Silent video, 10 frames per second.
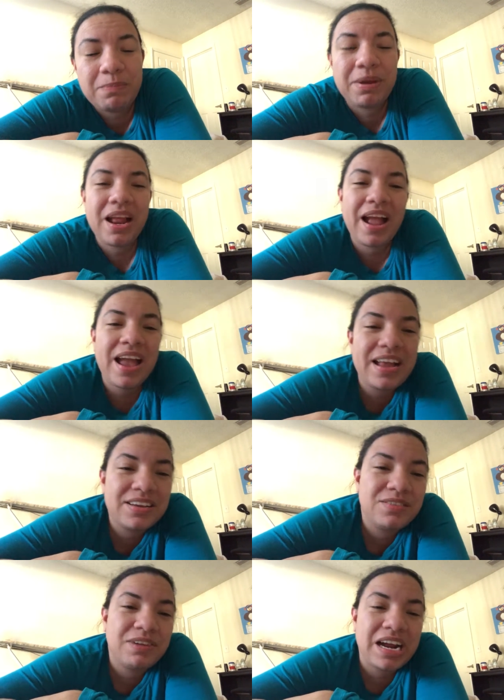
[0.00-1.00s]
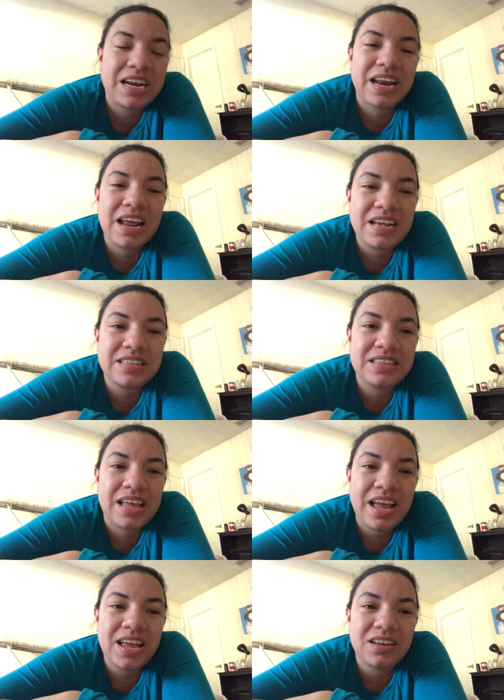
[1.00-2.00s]
But I had to recognize
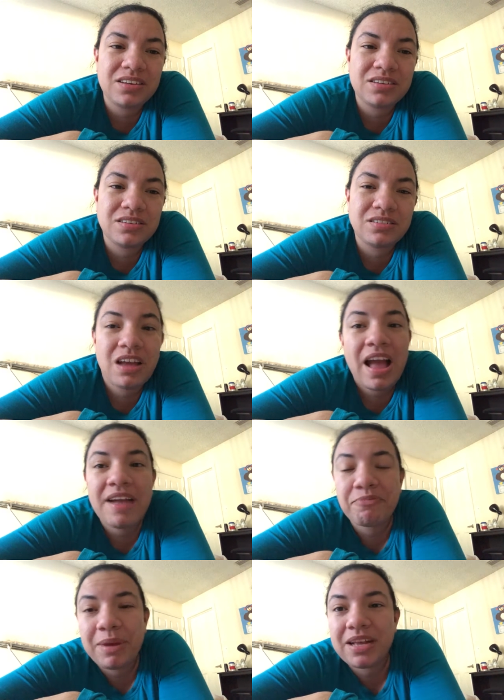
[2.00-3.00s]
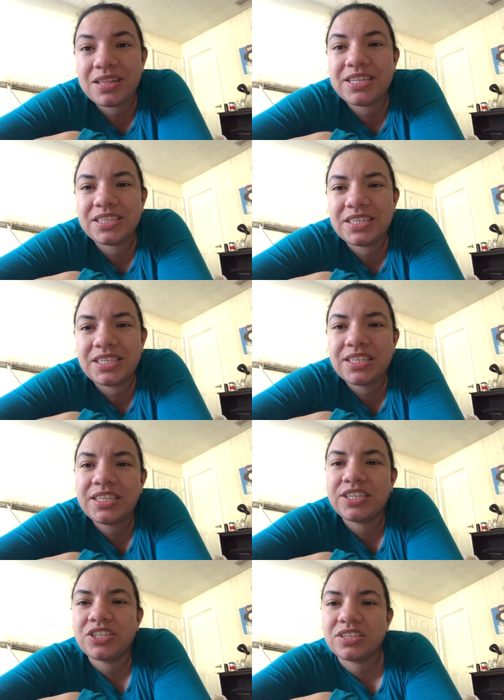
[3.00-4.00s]
that I've made these
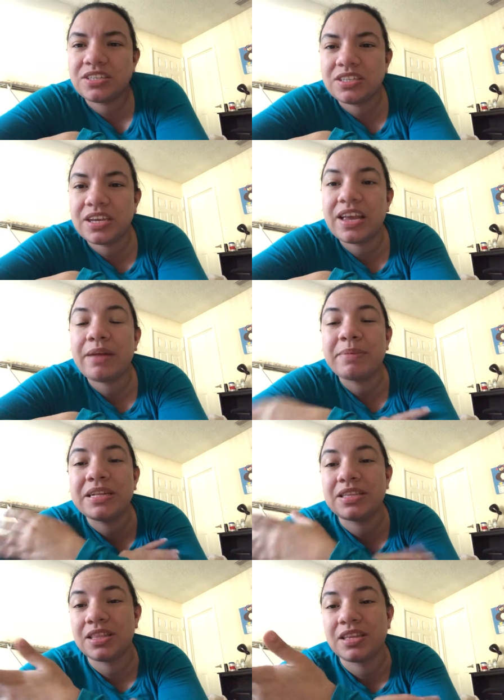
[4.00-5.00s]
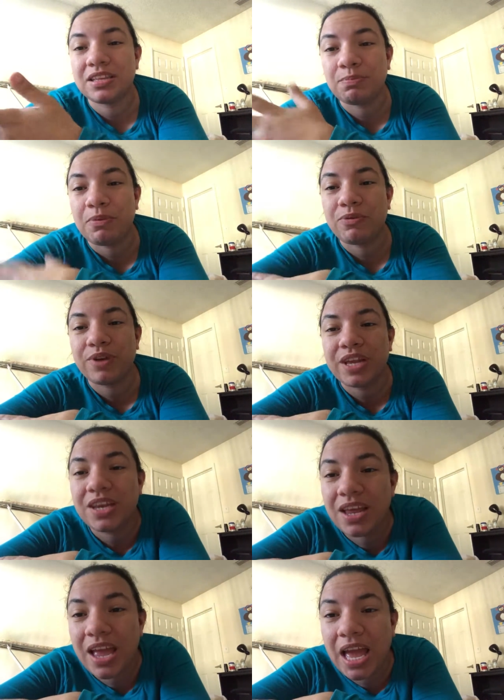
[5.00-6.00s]
decisions to get me to this point.
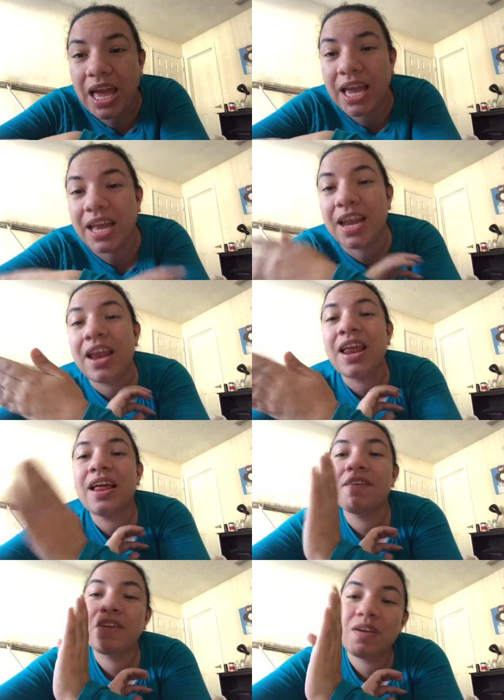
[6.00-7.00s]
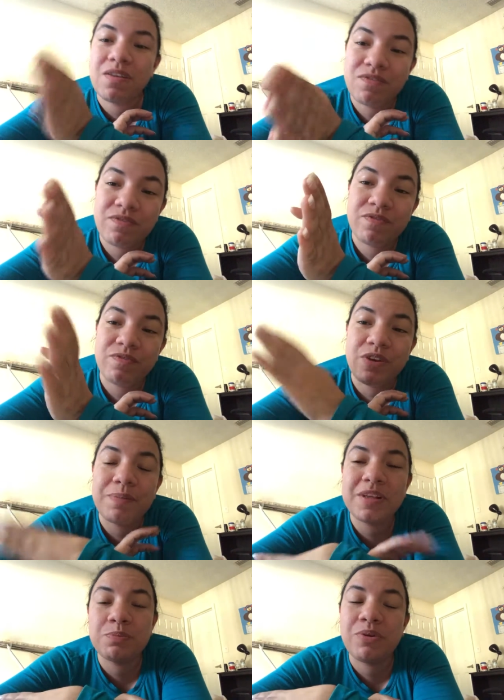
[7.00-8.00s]
And
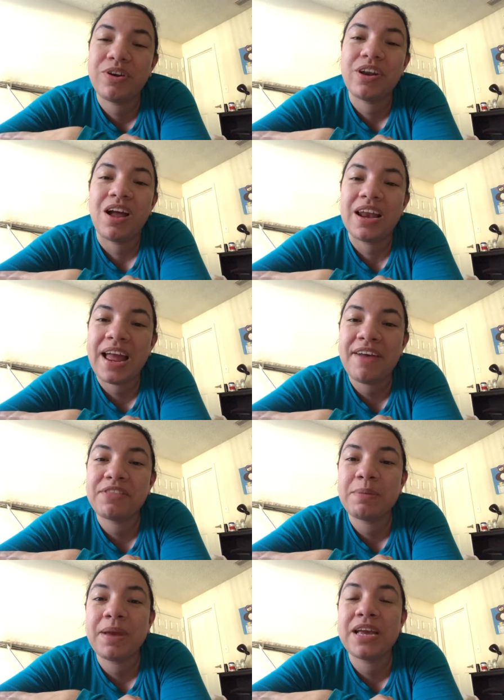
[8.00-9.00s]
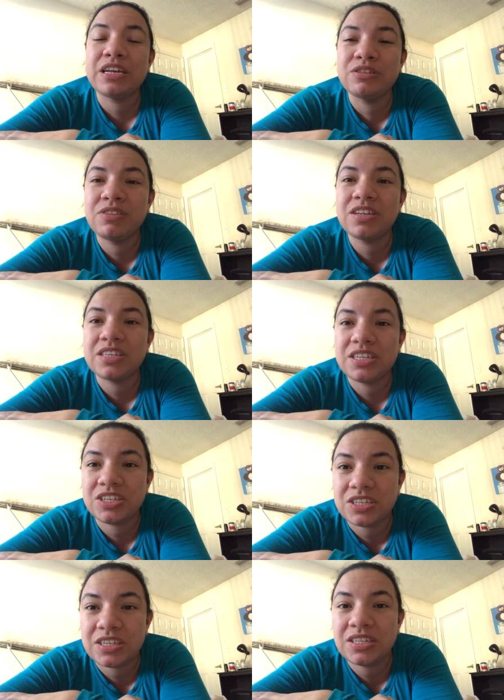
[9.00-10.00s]
from this point on, I have to make new
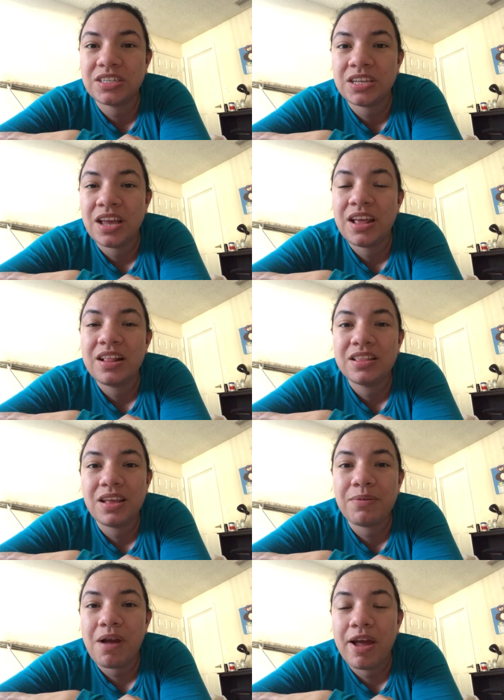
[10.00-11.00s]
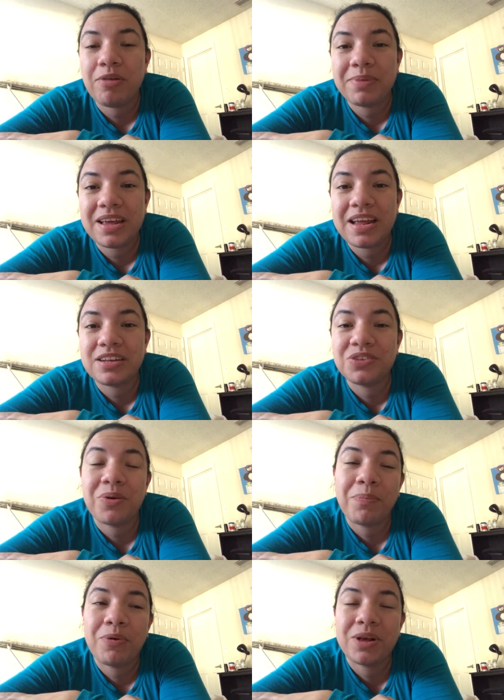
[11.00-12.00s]
decisions that will help me get
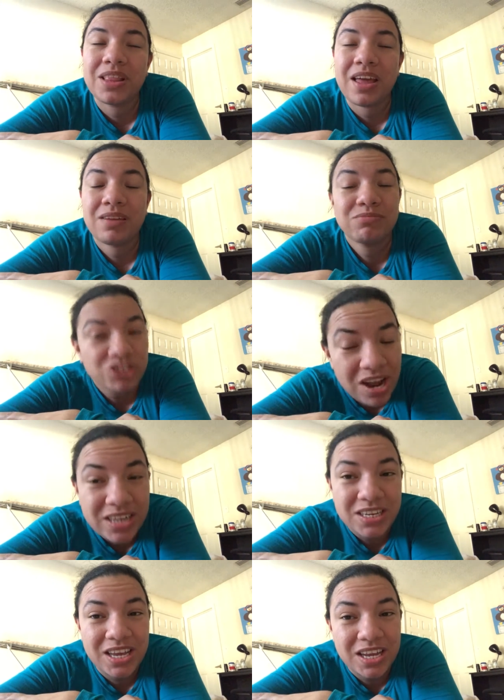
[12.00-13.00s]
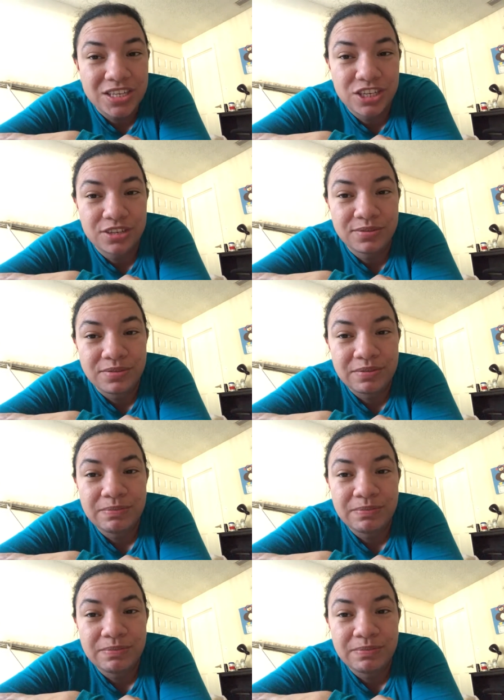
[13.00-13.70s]
to a point that I'm trying to get to.